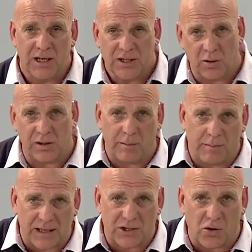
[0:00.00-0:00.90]
Do you want your
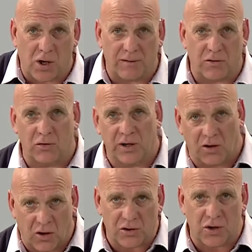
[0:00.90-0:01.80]
bus driver or your
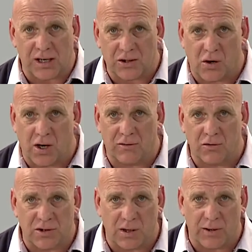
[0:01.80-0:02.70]
log truck driver
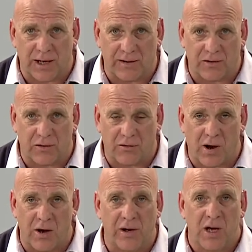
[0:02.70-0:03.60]
or someone out there on the
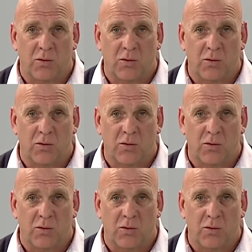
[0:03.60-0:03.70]
road